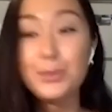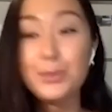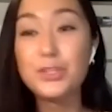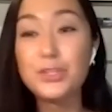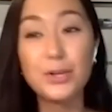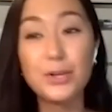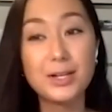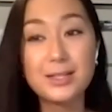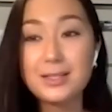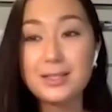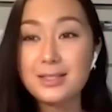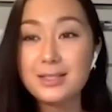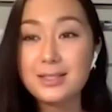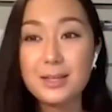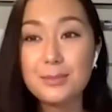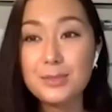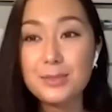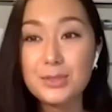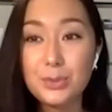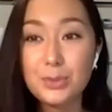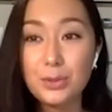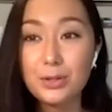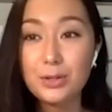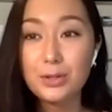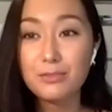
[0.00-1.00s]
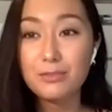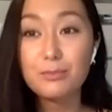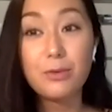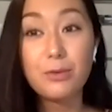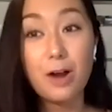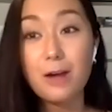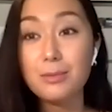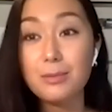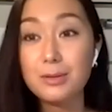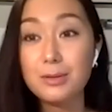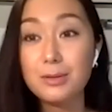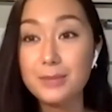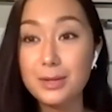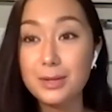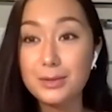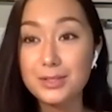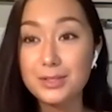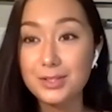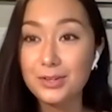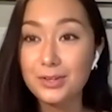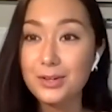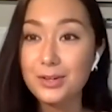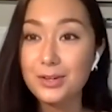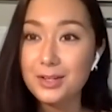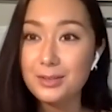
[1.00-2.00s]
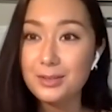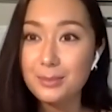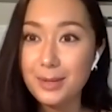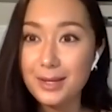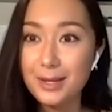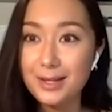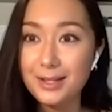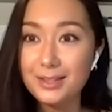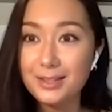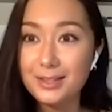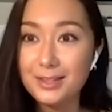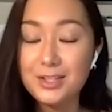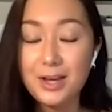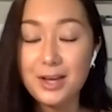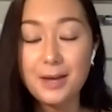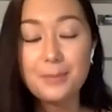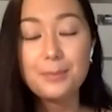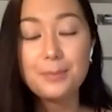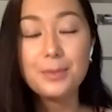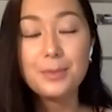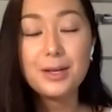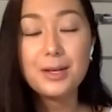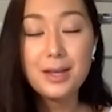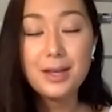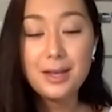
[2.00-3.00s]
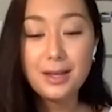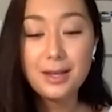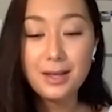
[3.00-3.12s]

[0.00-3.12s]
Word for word: address some sort of problem that was occurring in the bank at the time.